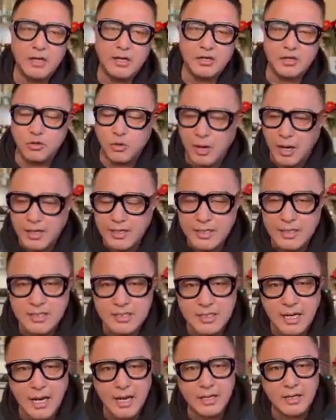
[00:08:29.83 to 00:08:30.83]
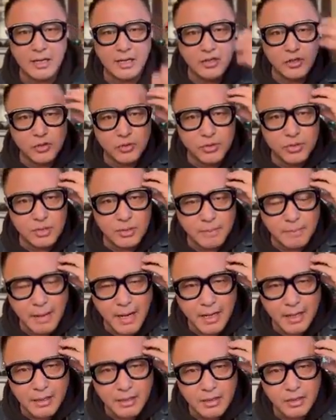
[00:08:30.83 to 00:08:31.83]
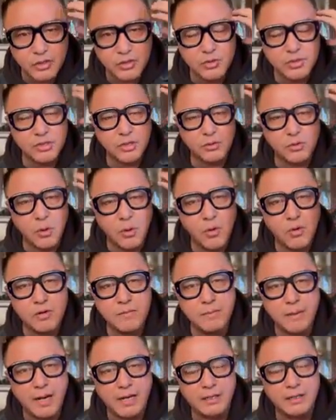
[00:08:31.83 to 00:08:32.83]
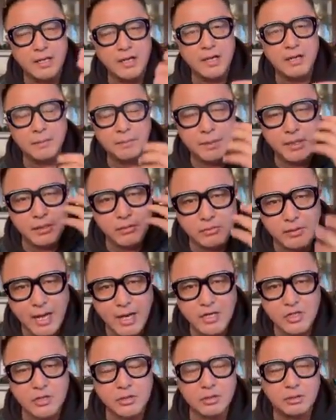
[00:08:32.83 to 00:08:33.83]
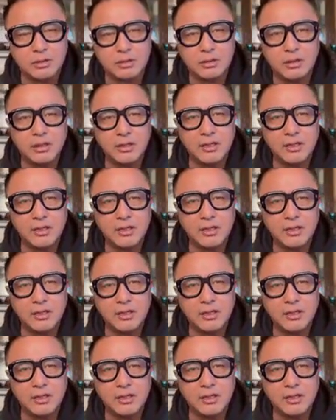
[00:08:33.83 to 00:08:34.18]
you understand, and use a mind, use your own mind, be rational.